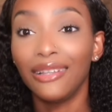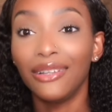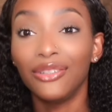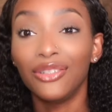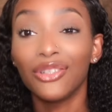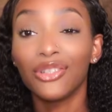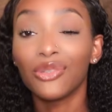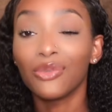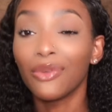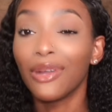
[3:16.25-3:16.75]
You
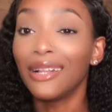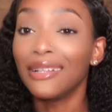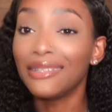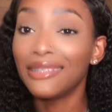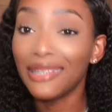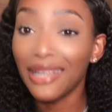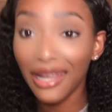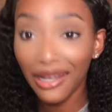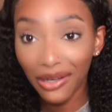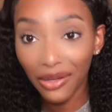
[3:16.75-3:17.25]
just want
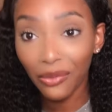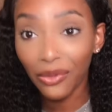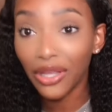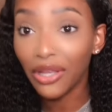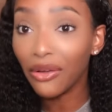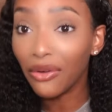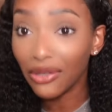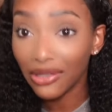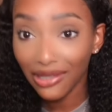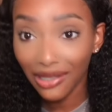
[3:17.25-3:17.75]
to take the
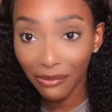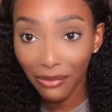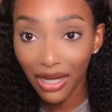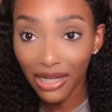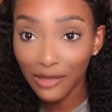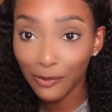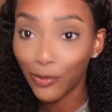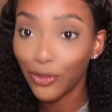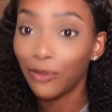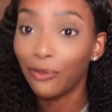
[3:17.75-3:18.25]
wig out of the
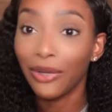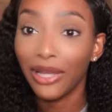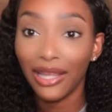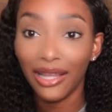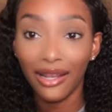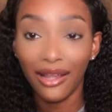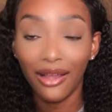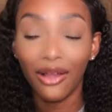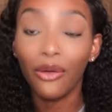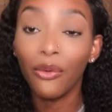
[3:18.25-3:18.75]
box, put it on
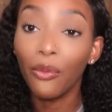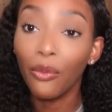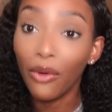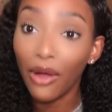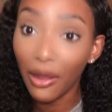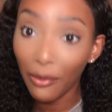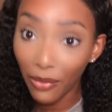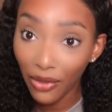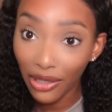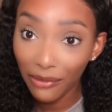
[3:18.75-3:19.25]
your head and go
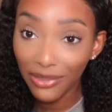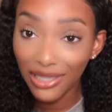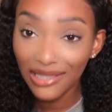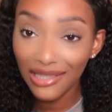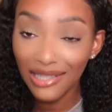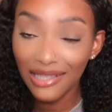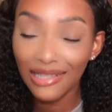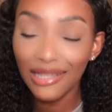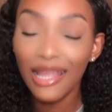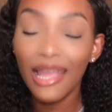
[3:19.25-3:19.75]
on about your
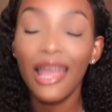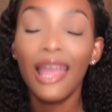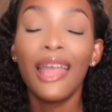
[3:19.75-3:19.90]
business.